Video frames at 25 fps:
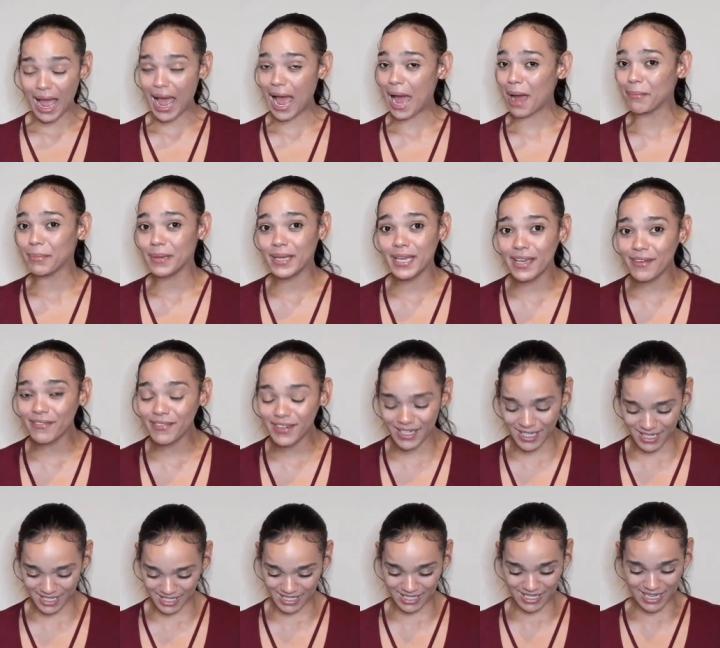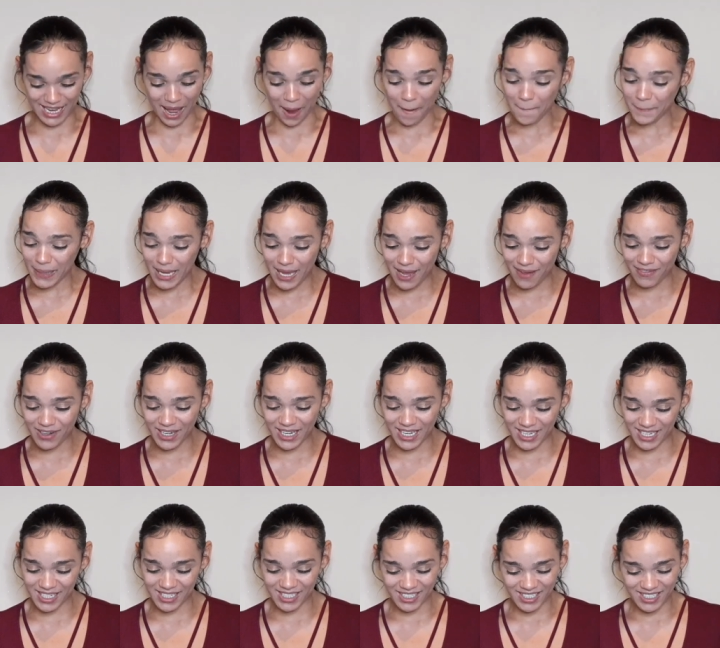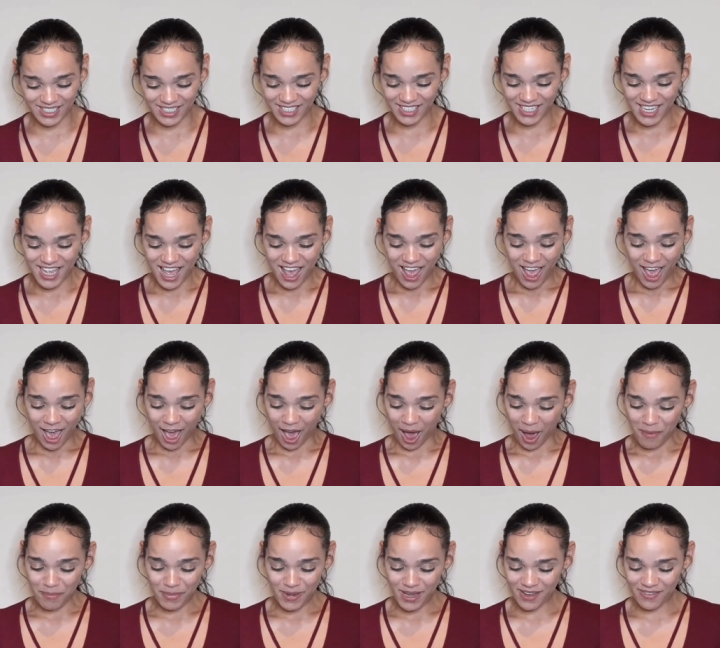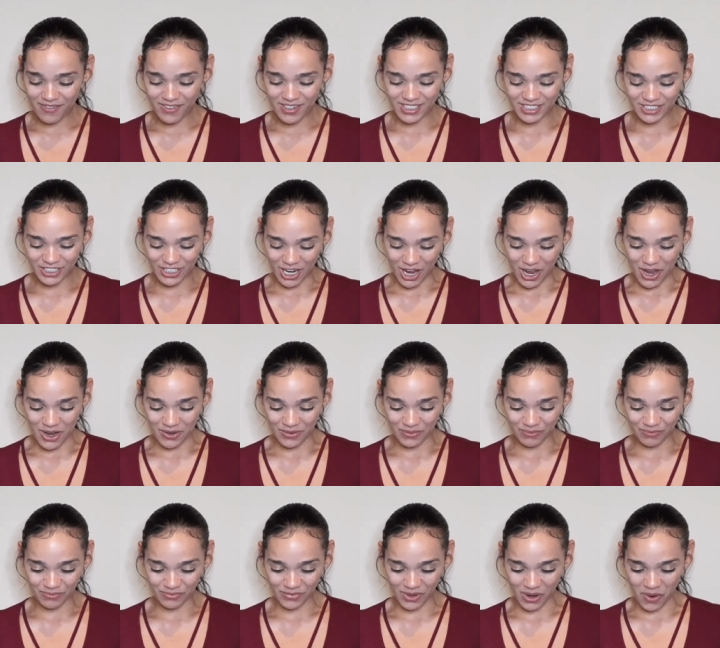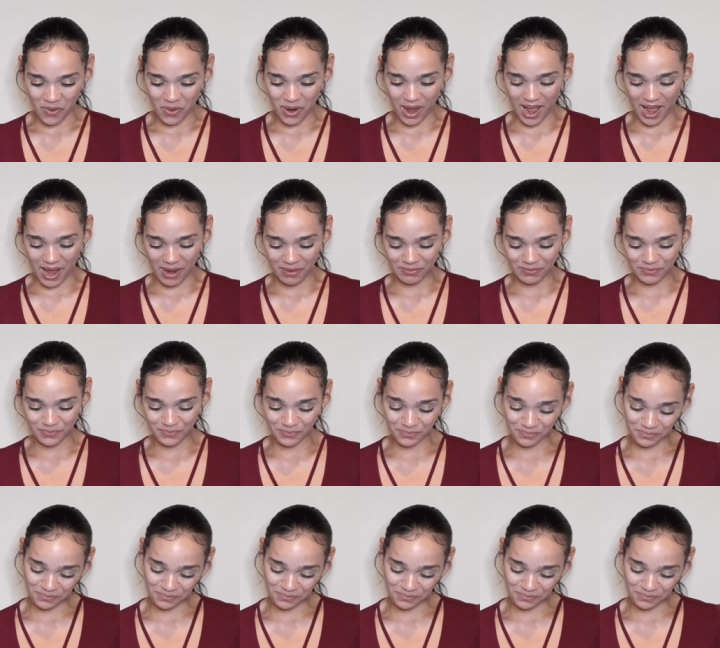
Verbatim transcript: I'm giving it. I'm giving it. I'm giving it, y'all. Okay.